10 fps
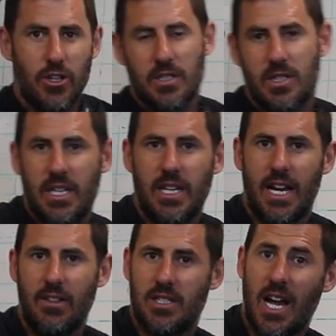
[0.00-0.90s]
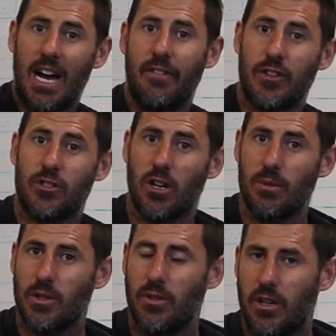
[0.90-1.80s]
you can see now there's half the
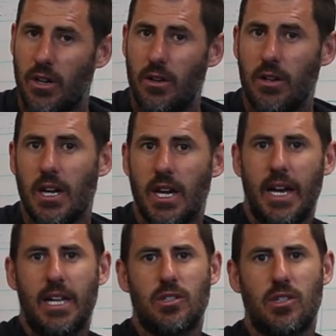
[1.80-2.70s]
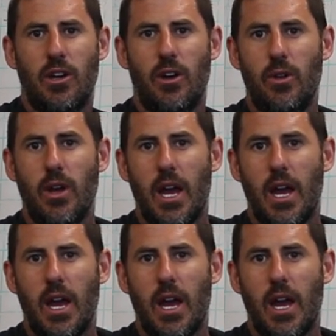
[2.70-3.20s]
jobs on the go. And so,